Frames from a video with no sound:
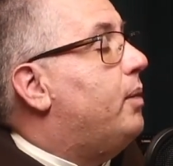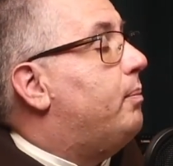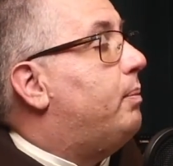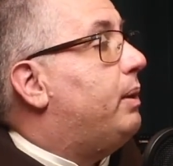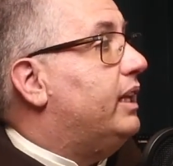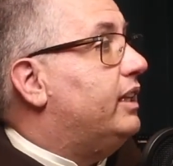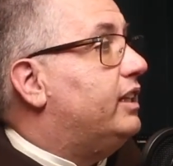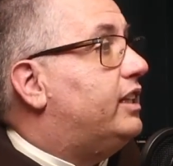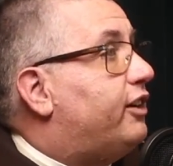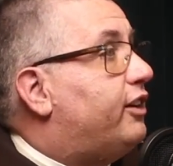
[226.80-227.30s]

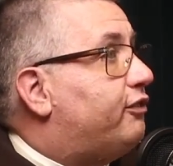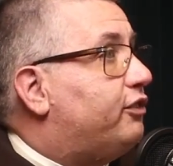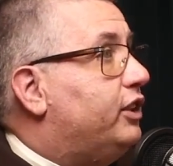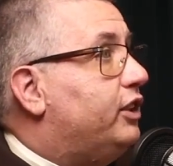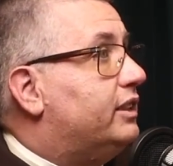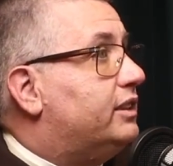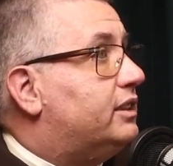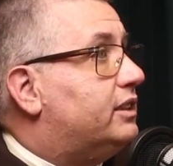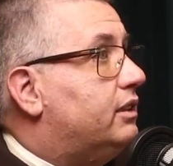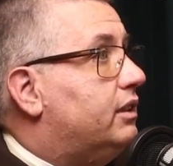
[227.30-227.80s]
But
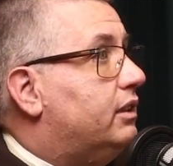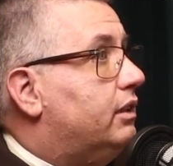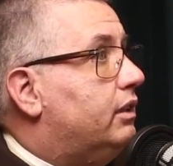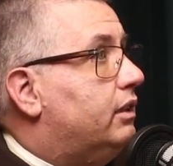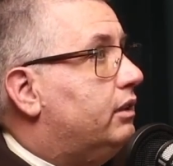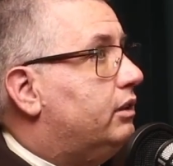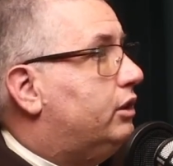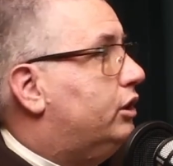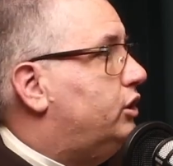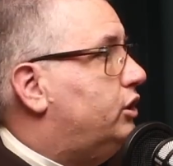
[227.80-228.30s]
indifference,
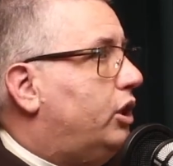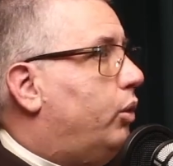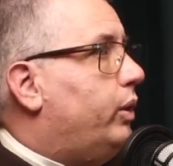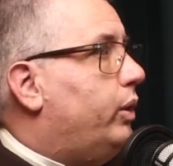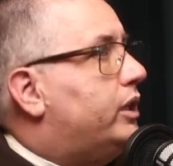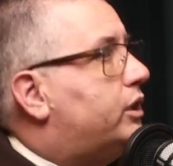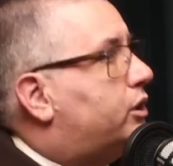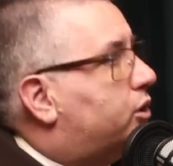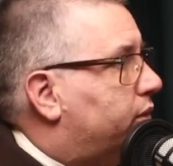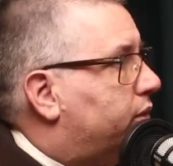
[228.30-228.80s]
there's no
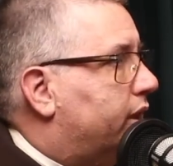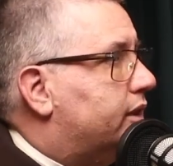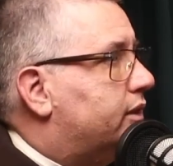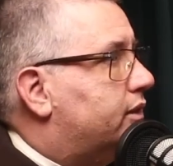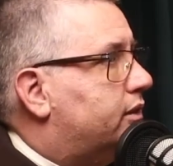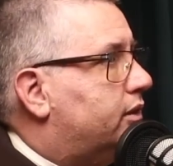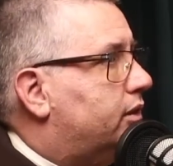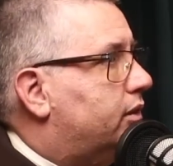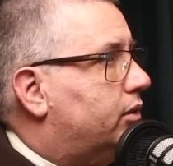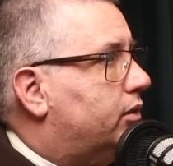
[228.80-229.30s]

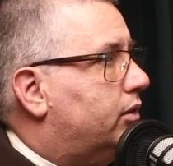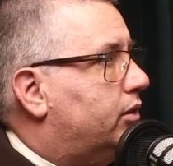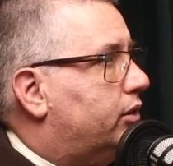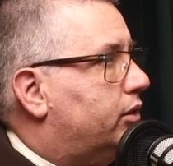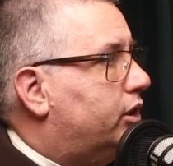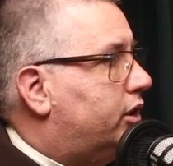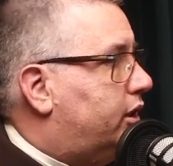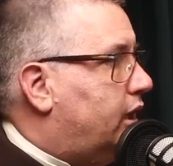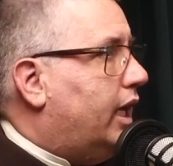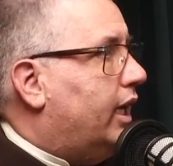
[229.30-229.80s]
interest.
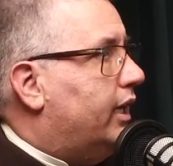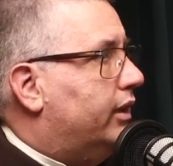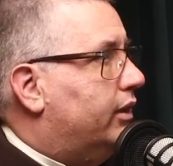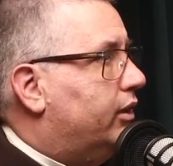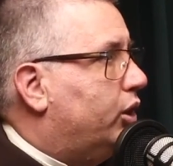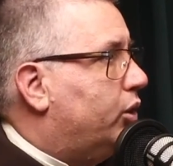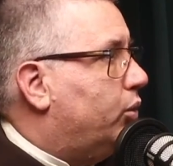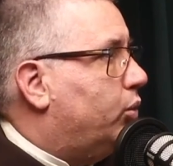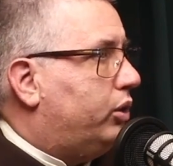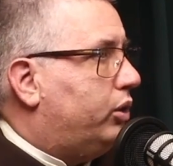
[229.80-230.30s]
They're done.
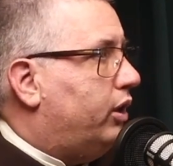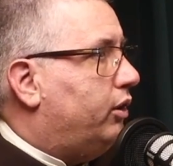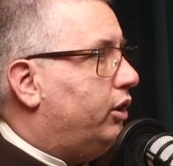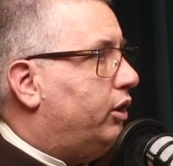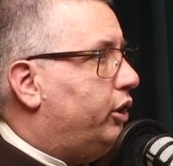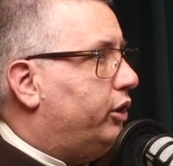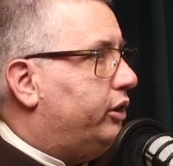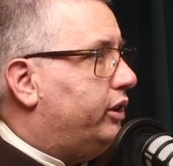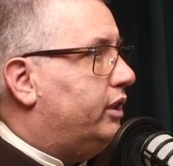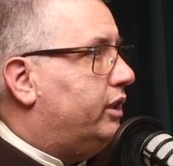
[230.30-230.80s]

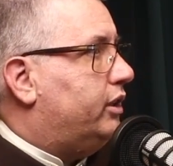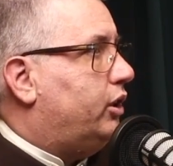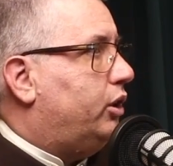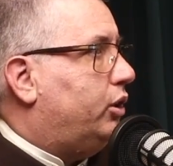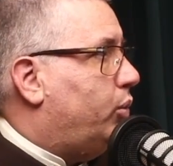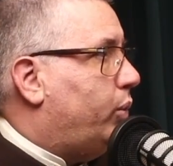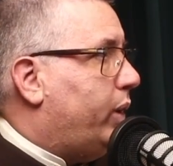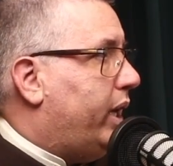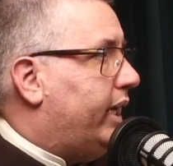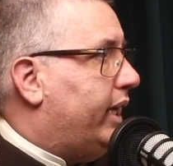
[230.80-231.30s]
They're
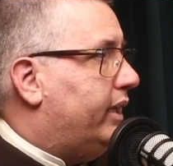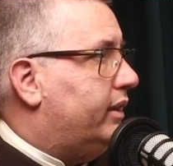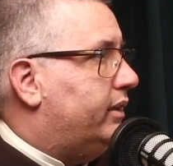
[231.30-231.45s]
away.